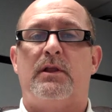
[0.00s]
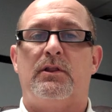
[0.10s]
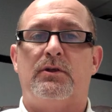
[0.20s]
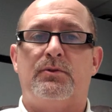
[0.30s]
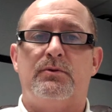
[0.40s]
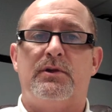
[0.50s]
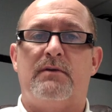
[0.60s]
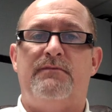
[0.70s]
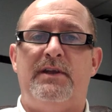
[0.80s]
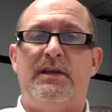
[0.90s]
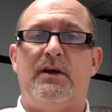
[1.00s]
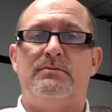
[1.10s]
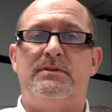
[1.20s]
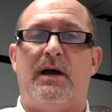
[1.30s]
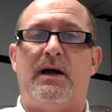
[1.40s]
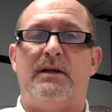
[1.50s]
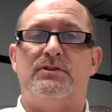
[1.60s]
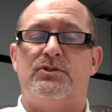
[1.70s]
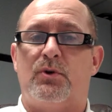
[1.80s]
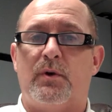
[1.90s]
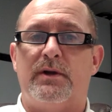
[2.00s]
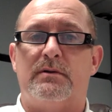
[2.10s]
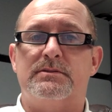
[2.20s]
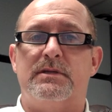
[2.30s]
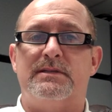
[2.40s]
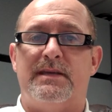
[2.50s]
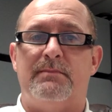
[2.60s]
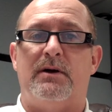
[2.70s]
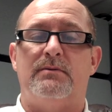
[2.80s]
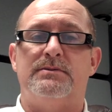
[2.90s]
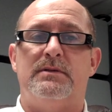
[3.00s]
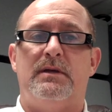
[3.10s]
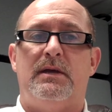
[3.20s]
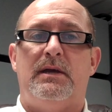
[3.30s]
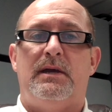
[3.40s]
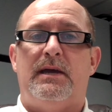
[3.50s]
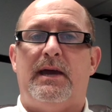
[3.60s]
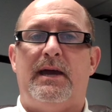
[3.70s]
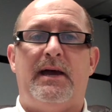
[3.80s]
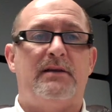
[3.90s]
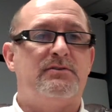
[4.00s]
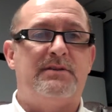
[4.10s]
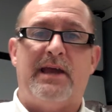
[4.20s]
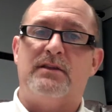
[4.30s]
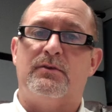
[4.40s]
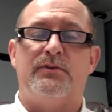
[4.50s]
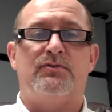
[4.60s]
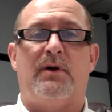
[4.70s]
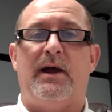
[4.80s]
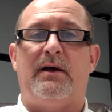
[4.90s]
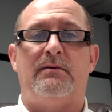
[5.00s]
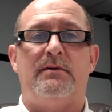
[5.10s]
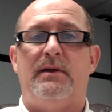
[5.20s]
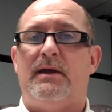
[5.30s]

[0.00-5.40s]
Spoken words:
look through their video tutorials and demos, and download the trial.